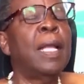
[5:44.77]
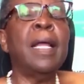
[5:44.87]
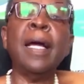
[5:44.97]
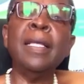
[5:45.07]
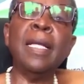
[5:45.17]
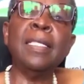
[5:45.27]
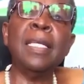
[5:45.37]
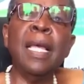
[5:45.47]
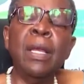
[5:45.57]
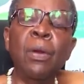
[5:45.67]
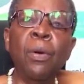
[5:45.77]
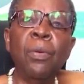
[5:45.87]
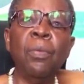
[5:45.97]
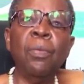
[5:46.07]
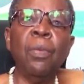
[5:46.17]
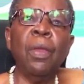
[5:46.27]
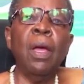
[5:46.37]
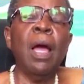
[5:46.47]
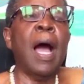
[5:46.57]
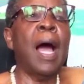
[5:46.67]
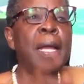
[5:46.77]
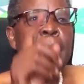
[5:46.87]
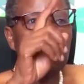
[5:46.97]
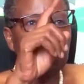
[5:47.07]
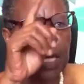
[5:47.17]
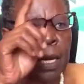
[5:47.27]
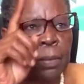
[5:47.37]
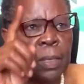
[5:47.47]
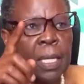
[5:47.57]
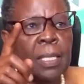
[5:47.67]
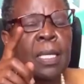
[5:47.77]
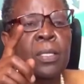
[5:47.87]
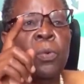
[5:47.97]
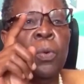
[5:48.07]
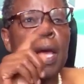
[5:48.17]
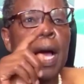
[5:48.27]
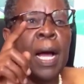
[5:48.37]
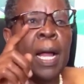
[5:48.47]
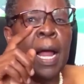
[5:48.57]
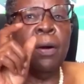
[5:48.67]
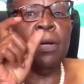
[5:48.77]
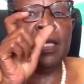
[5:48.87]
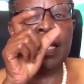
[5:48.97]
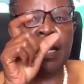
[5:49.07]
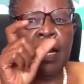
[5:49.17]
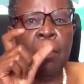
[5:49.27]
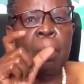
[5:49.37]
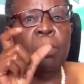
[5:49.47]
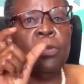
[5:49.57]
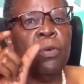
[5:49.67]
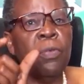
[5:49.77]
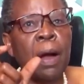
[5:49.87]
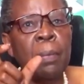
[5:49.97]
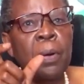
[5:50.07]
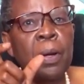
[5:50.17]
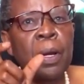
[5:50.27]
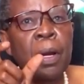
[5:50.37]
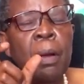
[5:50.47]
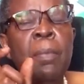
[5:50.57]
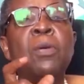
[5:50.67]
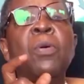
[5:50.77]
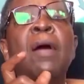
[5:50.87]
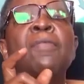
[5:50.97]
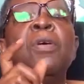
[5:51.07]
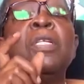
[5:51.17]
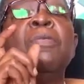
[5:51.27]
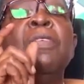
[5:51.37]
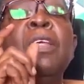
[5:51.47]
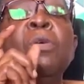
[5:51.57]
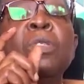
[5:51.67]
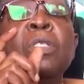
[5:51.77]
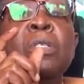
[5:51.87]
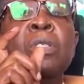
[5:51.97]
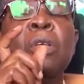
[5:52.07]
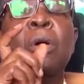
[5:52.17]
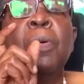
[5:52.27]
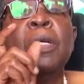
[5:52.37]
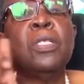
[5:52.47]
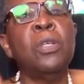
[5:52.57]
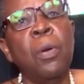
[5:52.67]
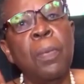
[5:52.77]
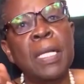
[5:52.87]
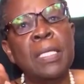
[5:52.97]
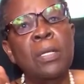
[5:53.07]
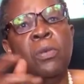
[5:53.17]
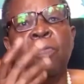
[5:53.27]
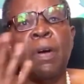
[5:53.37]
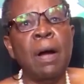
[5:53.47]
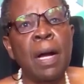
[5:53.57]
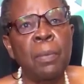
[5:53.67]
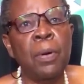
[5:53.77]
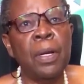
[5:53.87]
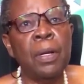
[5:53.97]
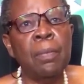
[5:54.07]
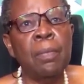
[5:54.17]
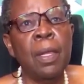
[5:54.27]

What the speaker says: And the Kenyan said no. Under normal circumstances, we are allowed a certain amount of carbon, but we have not even used 0.0% of our carbon.